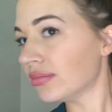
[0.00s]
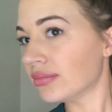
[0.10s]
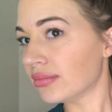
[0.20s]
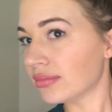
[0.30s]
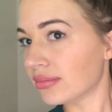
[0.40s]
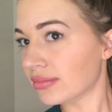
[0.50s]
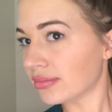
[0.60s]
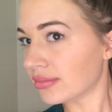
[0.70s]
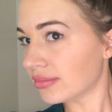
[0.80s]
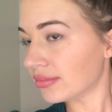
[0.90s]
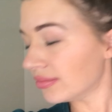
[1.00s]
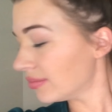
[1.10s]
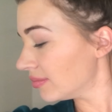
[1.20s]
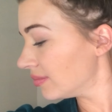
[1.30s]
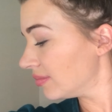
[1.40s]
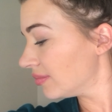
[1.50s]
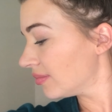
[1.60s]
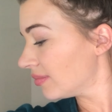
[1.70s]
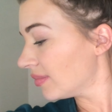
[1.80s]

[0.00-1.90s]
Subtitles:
(silence)